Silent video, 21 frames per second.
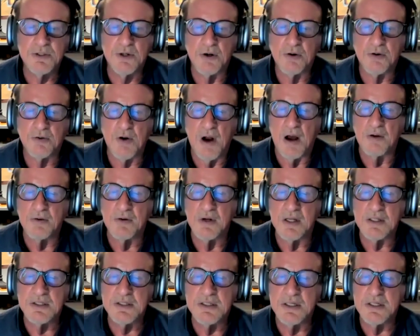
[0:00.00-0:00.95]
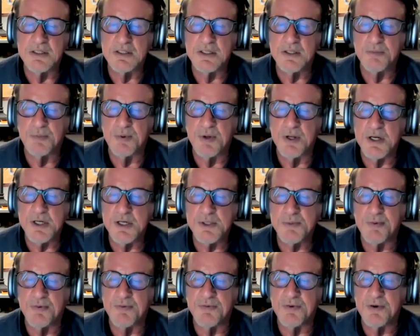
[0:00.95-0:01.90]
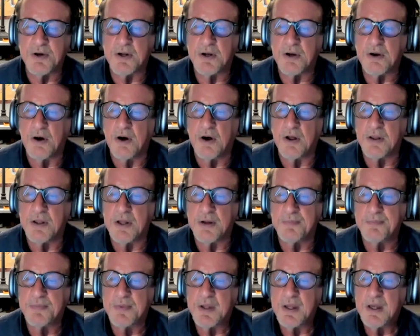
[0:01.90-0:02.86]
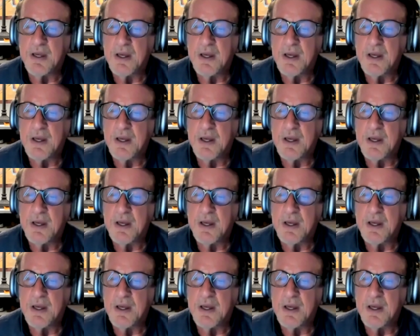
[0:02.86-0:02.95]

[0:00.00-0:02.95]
or groundnuts as the British prefer to call them.